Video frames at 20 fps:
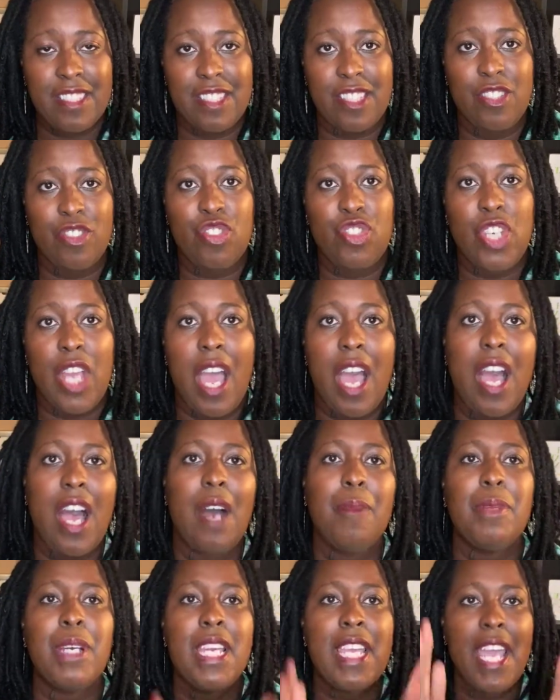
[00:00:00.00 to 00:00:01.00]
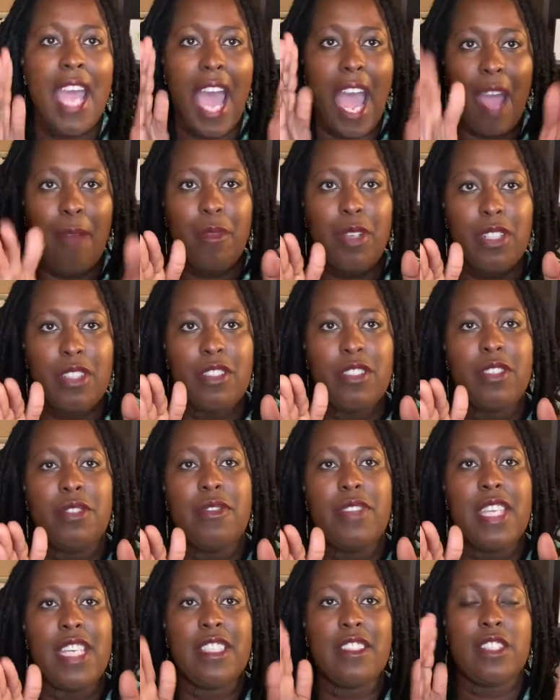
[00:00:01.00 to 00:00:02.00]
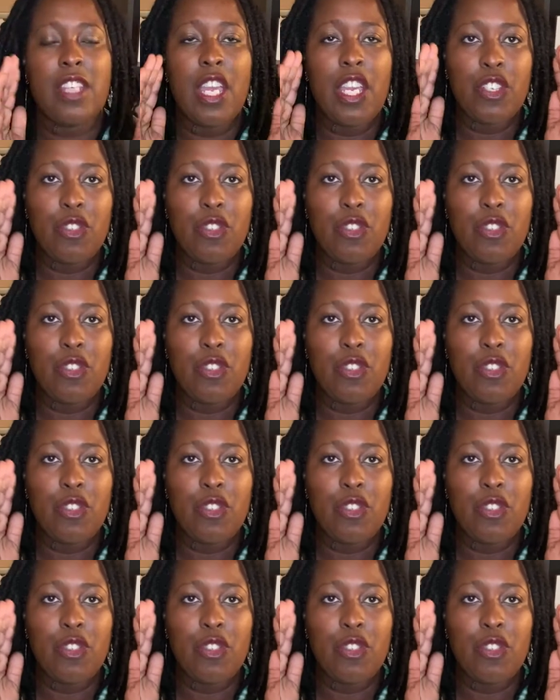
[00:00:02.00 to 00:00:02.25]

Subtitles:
this job, I'm going to do this.